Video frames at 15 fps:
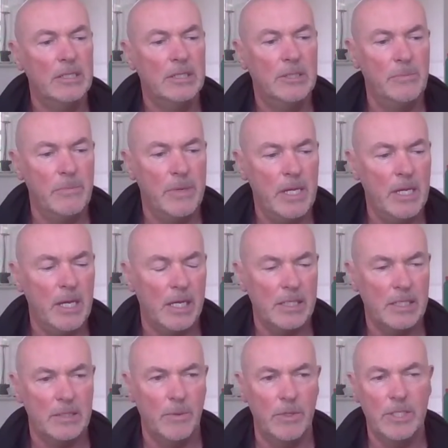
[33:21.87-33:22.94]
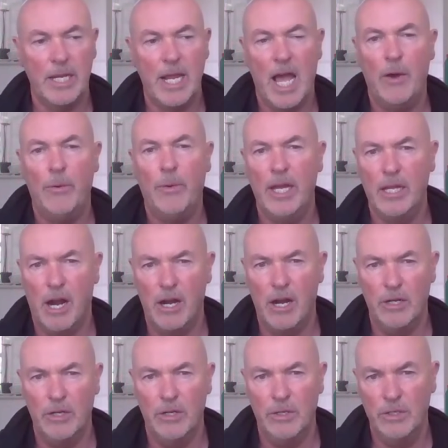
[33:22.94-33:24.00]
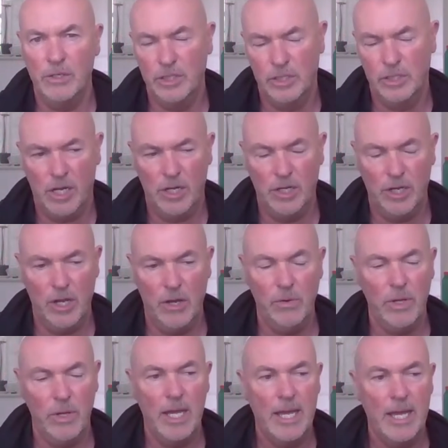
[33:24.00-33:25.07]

to me, I suppose, and how I garden, John, you know,